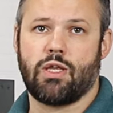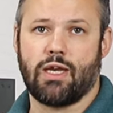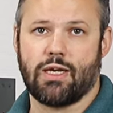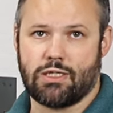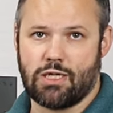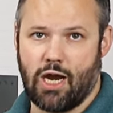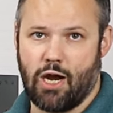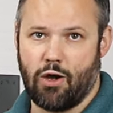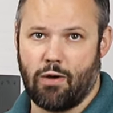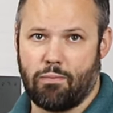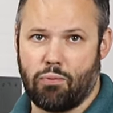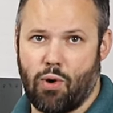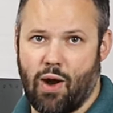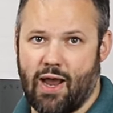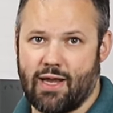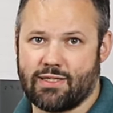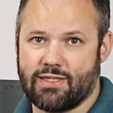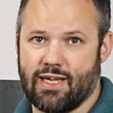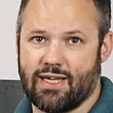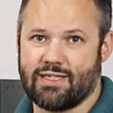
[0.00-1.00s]
the entire
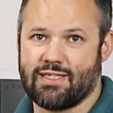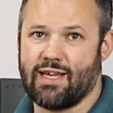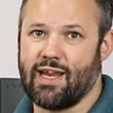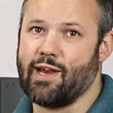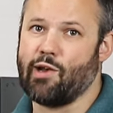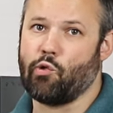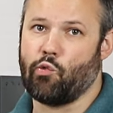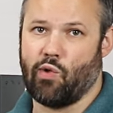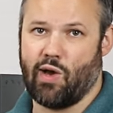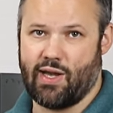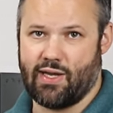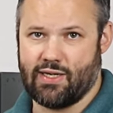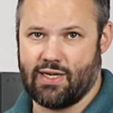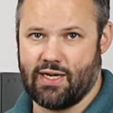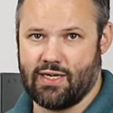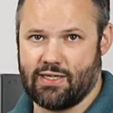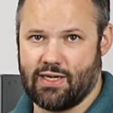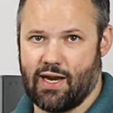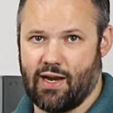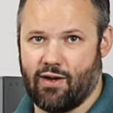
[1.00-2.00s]
process in great
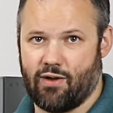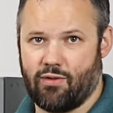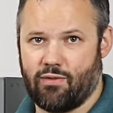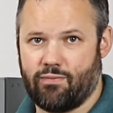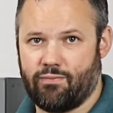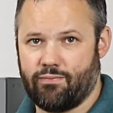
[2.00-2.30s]
detail.